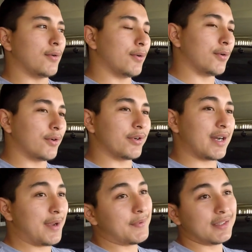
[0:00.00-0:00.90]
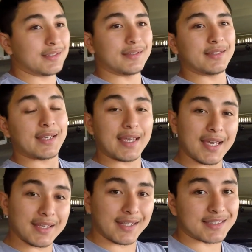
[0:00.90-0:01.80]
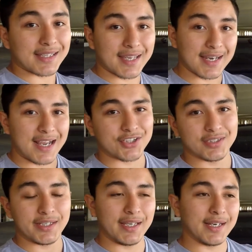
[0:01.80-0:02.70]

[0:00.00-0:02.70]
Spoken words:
Or I mean, the kit, it's a kit actually,